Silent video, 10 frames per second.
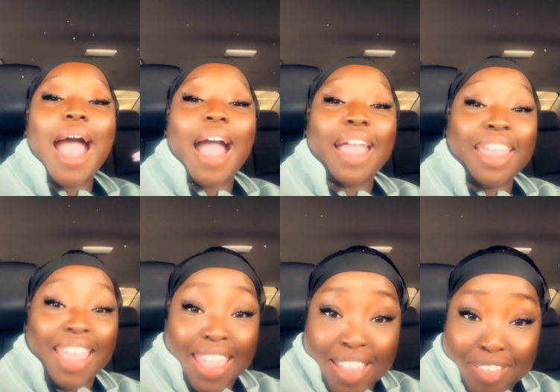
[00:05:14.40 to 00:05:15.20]
I
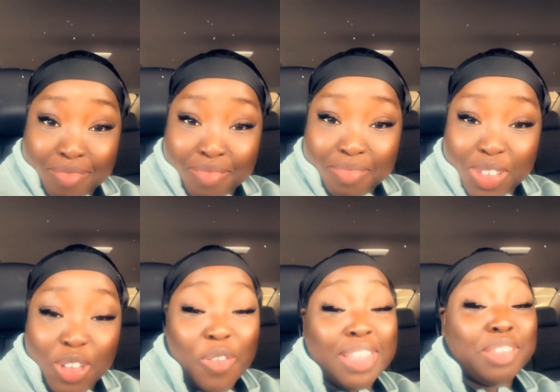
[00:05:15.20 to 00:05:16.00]
am
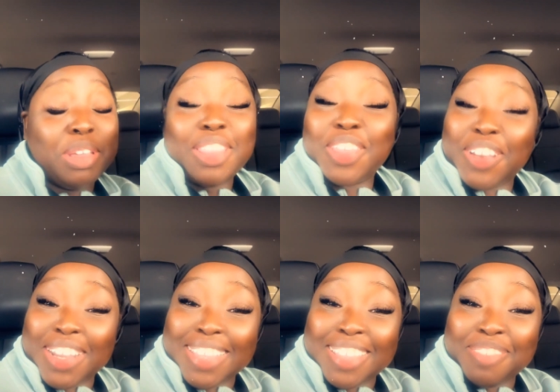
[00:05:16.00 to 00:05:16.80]
going to be
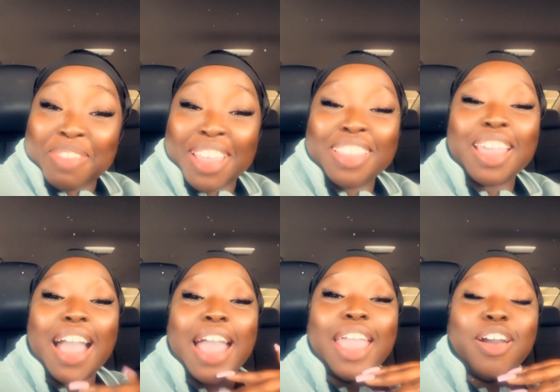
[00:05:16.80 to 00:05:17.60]
30 this month.
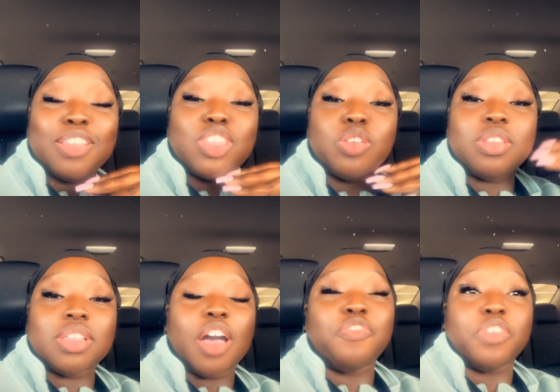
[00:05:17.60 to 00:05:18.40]
I also
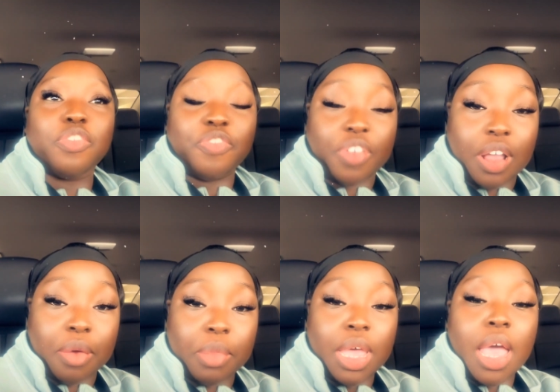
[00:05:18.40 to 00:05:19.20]
suffer
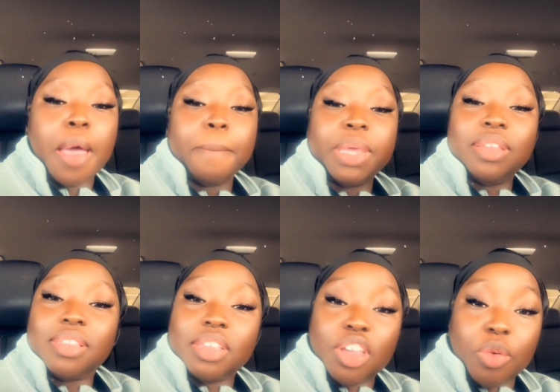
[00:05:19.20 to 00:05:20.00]
from
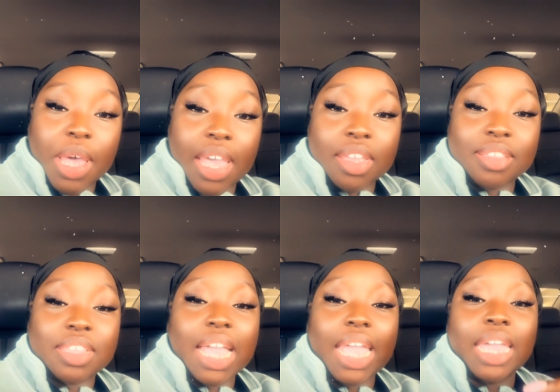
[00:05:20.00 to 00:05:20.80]

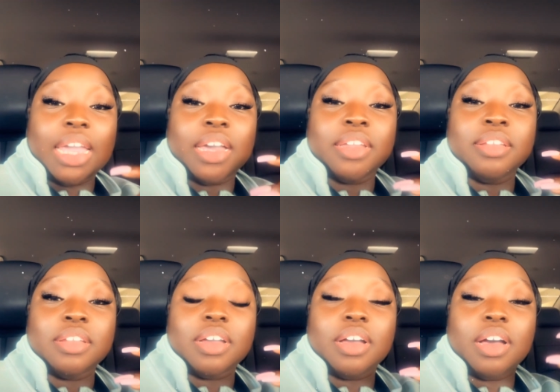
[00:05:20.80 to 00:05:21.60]
PCOS
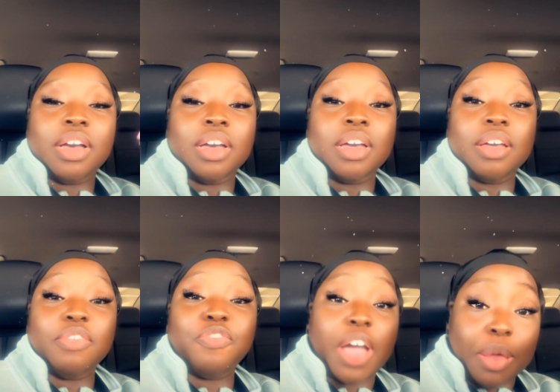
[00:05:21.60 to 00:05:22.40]
and uh,
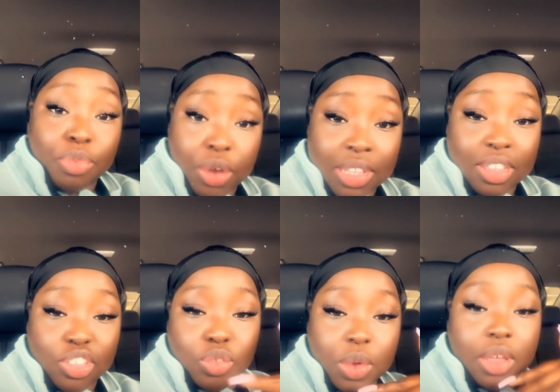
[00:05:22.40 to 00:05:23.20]
fibroids
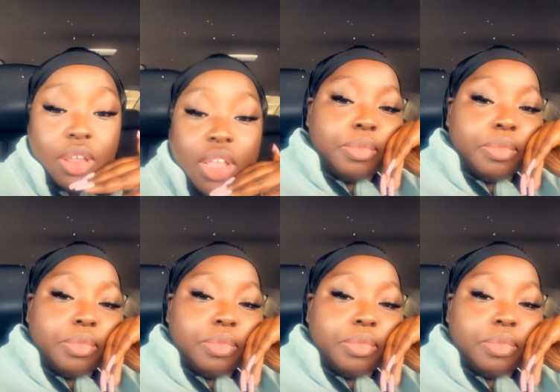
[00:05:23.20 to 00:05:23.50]
as well.